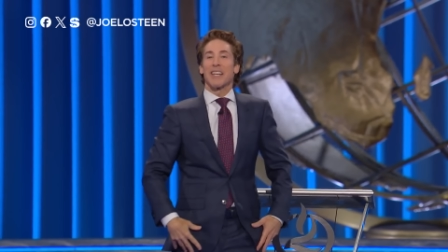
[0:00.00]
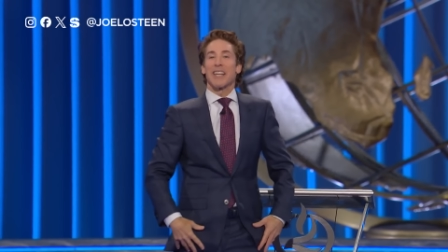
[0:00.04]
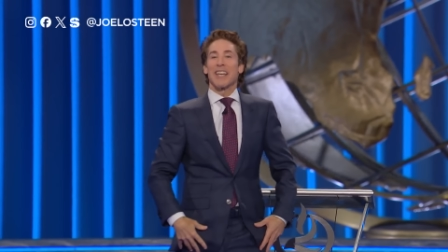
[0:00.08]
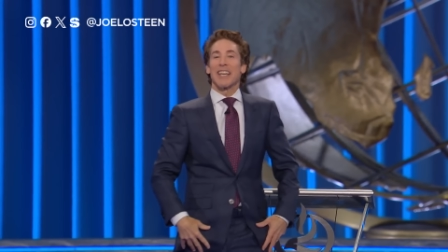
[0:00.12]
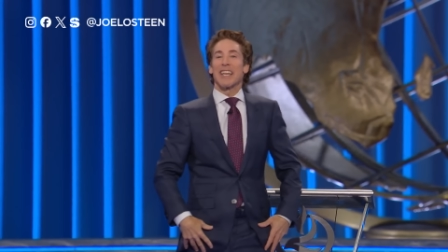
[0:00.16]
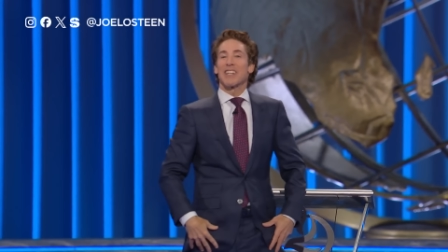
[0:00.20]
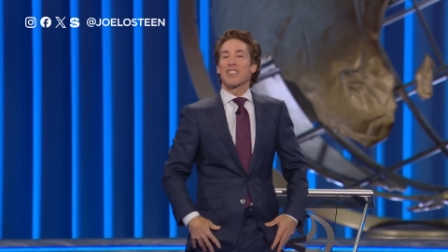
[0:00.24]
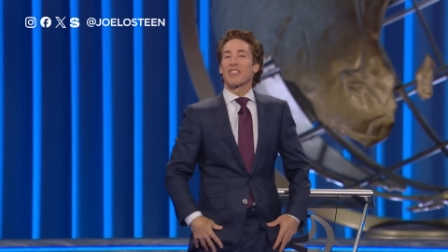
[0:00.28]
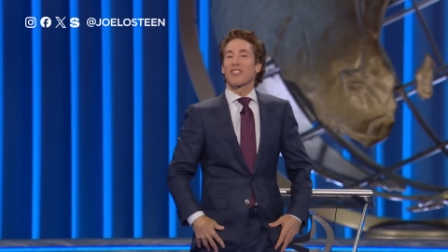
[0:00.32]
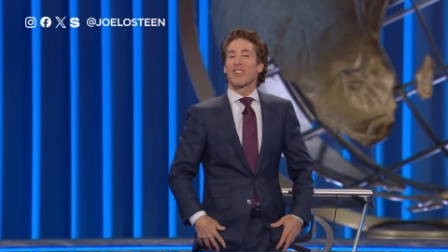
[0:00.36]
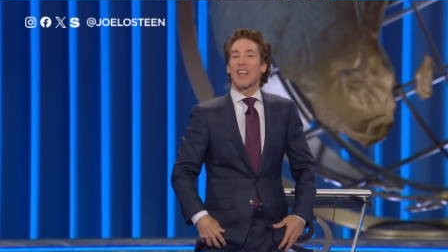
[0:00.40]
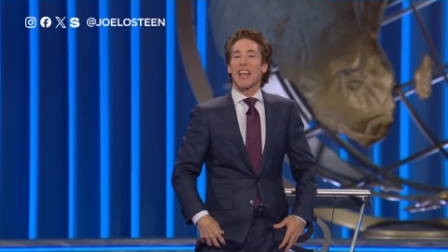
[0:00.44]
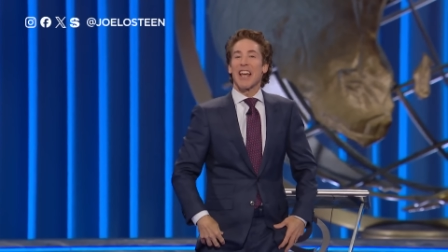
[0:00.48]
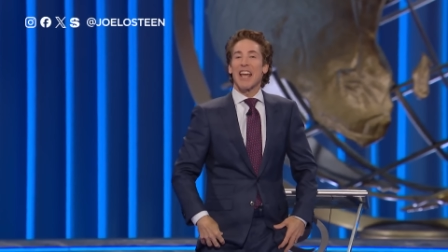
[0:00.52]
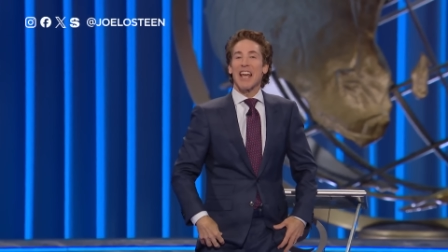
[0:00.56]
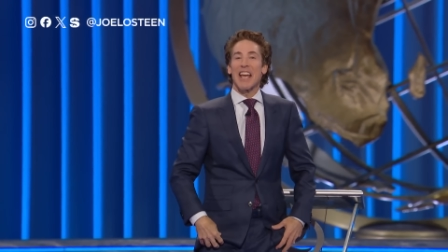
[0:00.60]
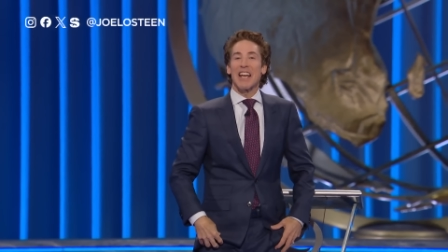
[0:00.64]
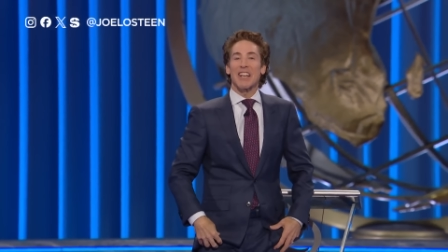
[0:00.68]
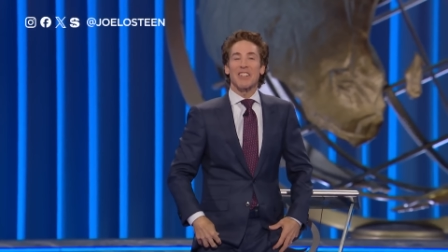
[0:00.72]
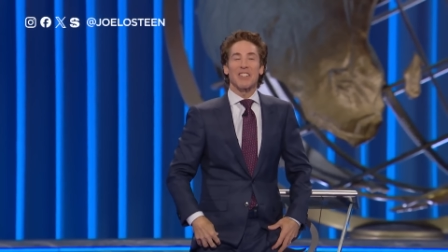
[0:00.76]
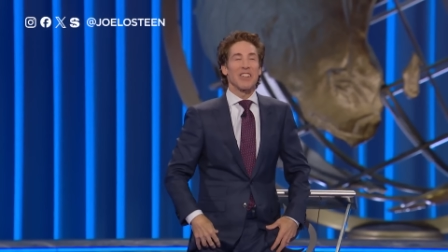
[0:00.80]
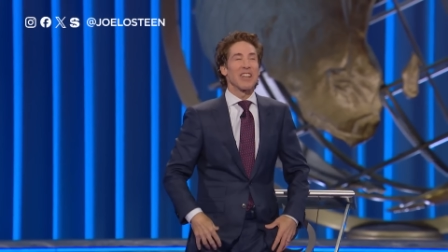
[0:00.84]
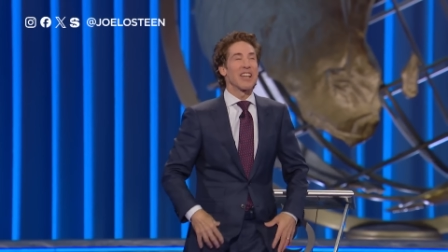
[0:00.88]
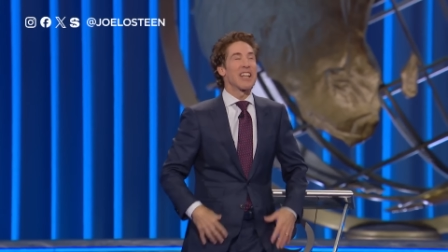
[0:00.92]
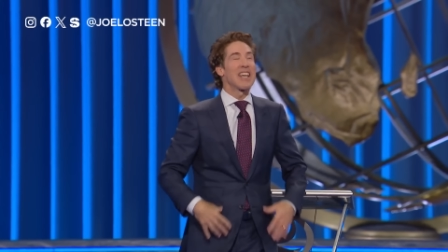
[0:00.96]
into his
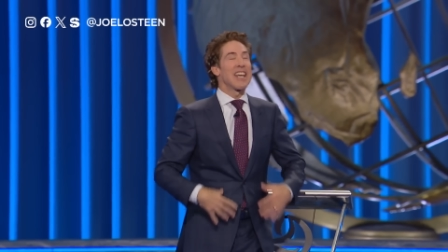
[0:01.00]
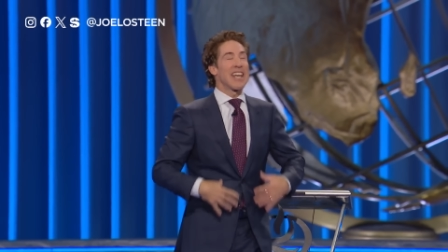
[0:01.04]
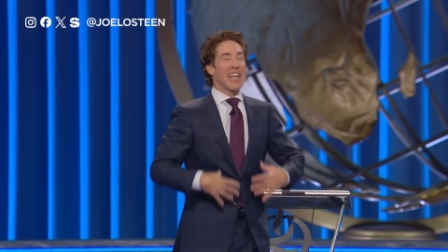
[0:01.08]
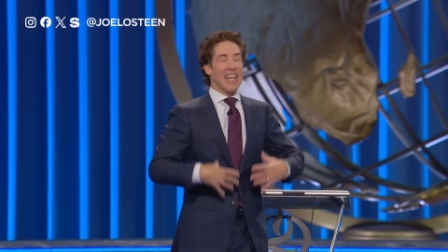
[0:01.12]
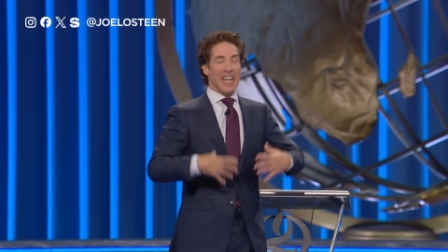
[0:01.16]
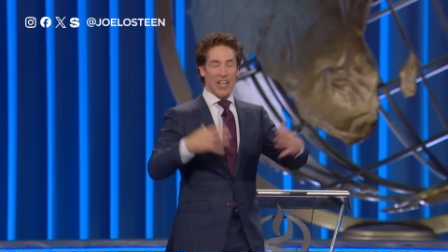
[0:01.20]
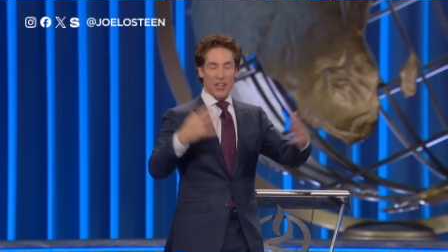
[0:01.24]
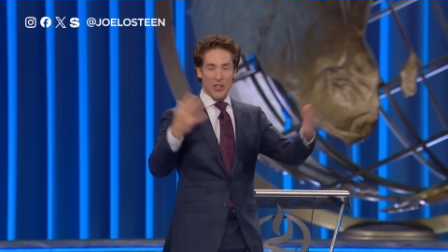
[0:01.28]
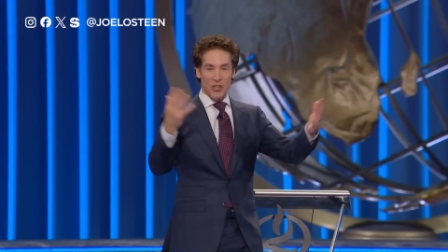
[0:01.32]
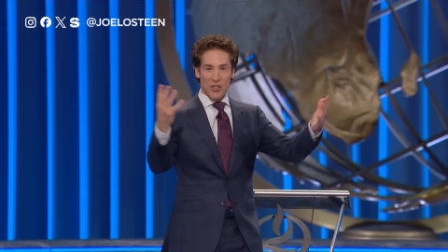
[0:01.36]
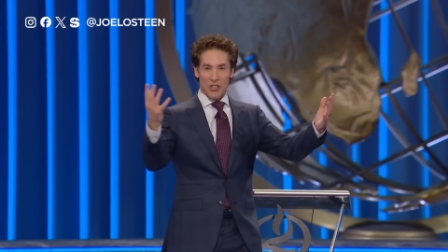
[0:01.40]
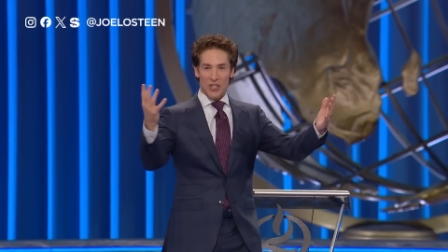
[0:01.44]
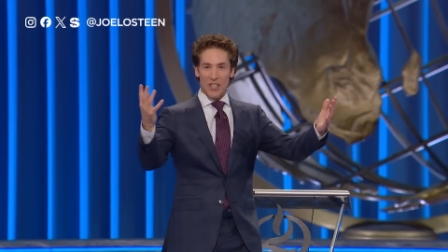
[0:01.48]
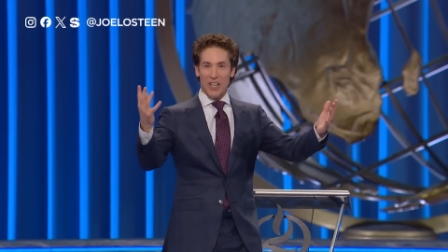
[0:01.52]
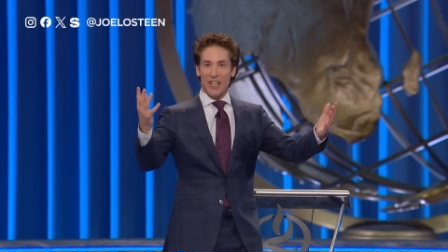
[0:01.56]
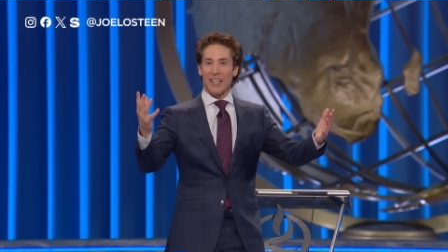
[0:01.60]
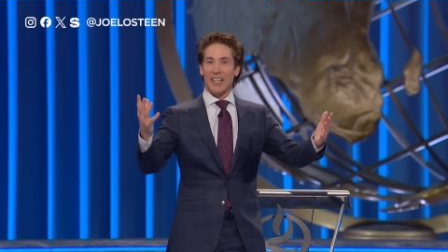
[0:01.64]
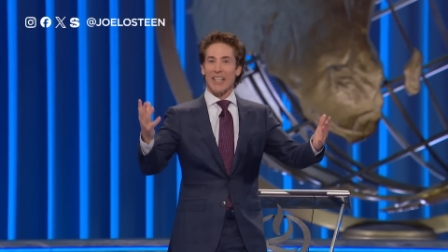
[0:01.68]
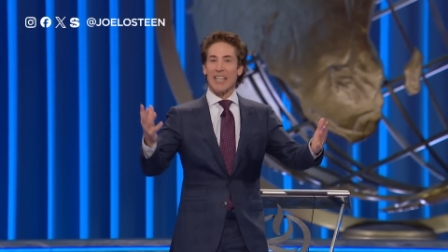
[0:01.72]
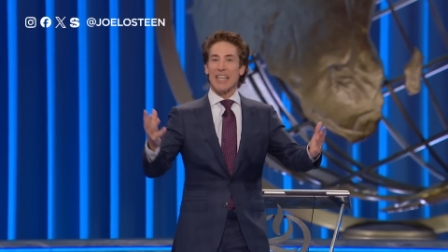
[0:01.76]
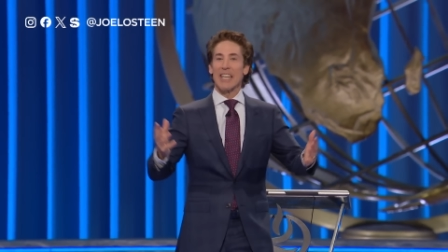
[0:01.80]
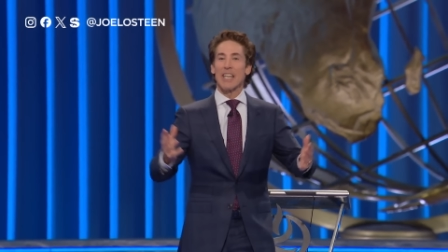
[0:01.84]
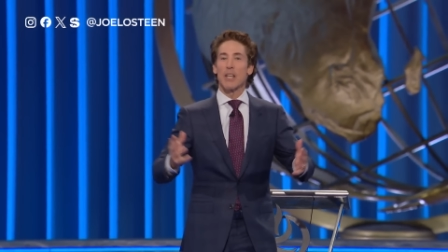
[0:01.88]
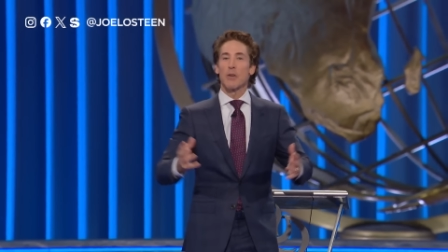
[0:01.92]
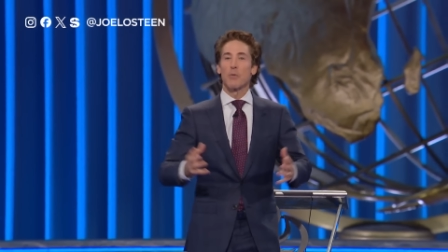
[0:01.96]
legs, and
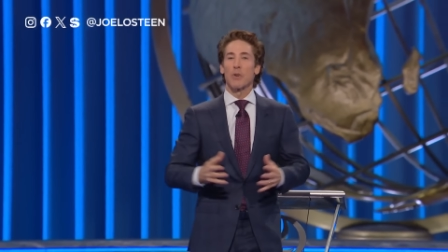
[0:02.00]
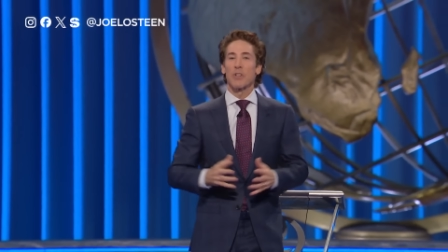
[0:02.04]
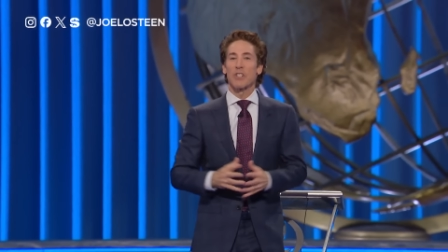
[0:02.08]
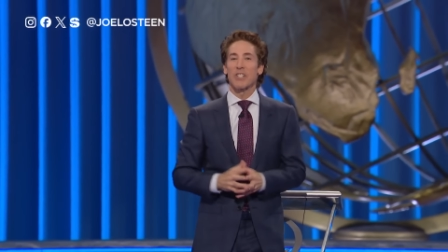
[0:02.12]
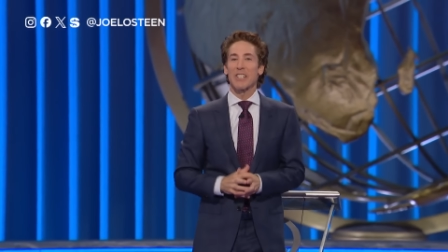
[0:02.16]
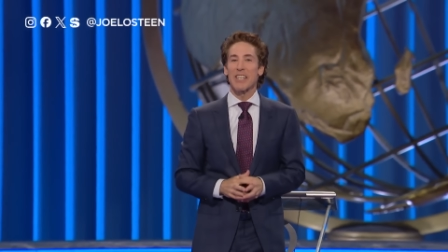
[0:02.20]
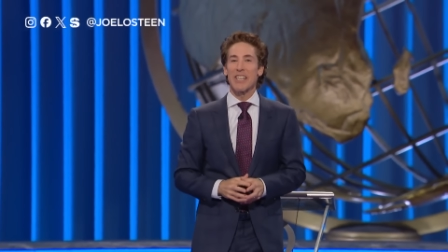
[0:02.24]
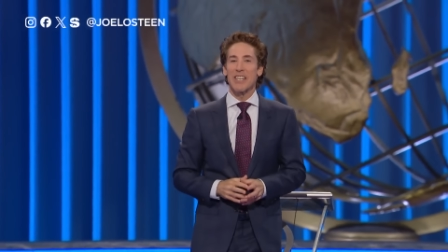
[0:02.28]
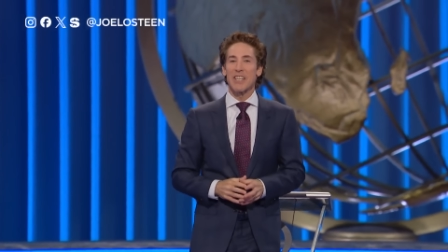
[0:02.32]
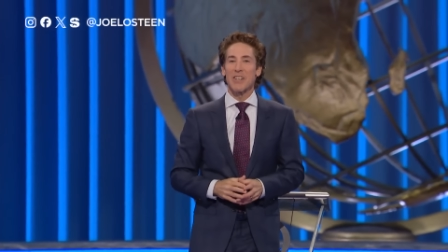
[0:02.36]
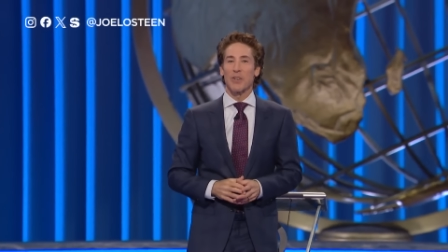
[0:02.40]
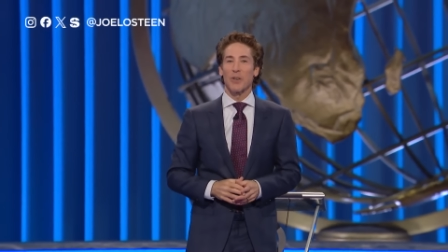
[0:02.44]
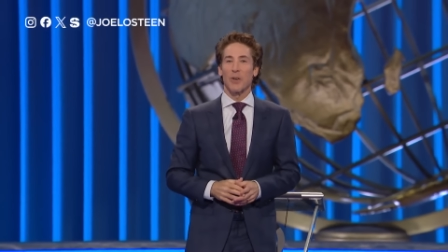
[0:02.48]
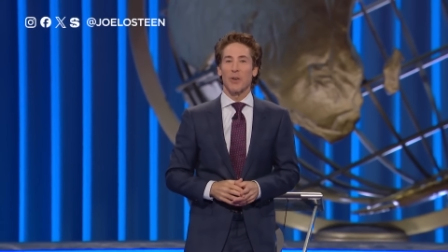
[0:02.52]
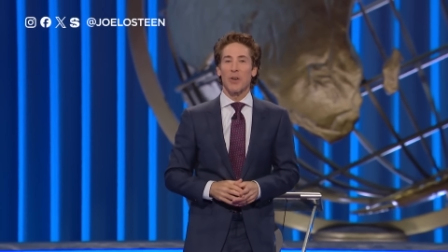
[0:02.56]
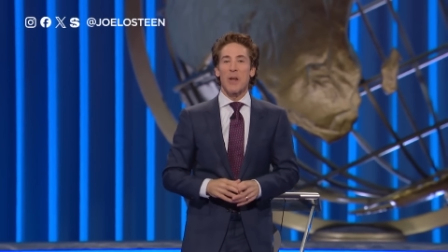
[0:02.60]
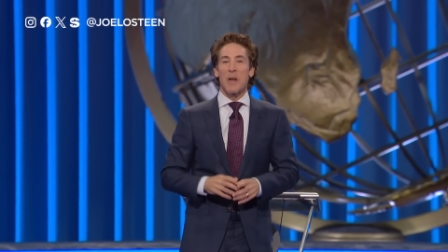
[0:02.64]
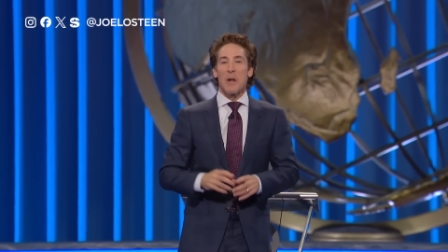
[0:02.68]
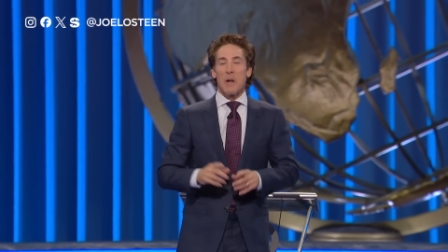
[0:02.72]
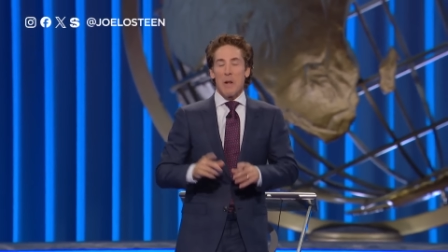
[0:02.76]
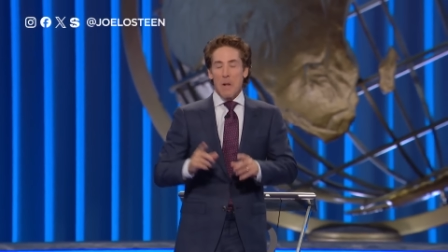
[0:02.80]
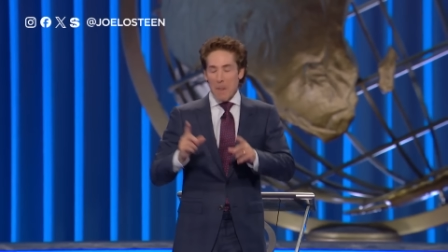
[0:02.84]
instantly he was healed.